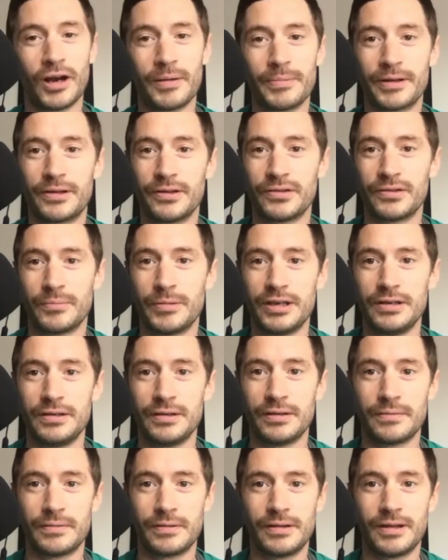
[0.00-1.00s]
Because I
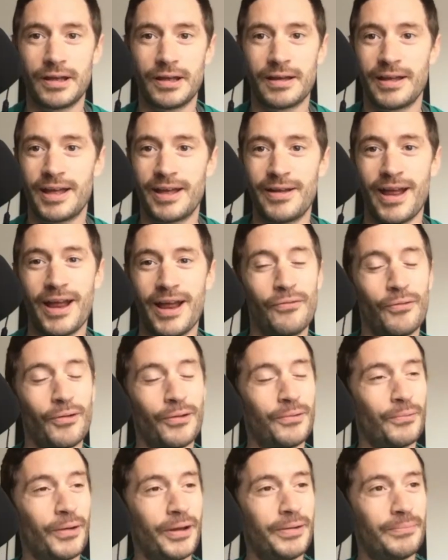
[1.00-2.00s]
mean, yeah,
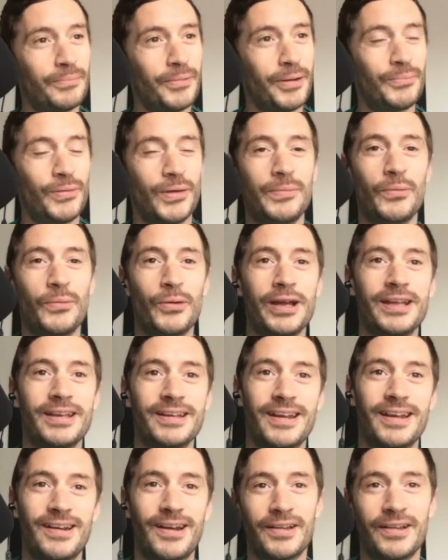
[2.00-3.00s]
everyone when people eat,
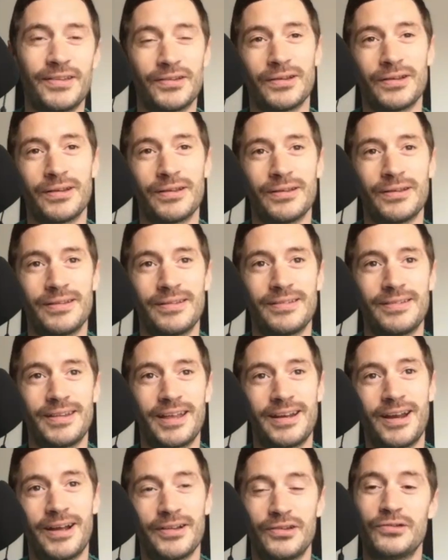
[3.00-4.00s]
they like to
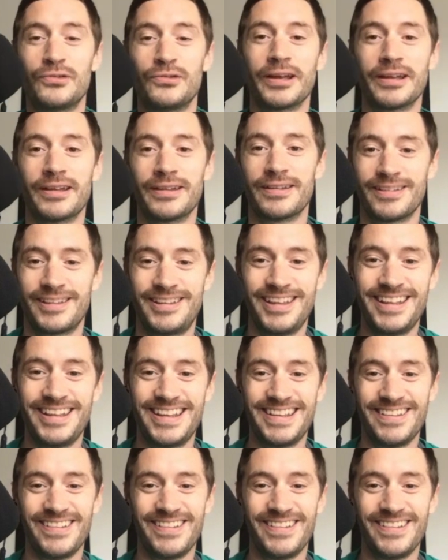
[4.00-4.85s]
drink, and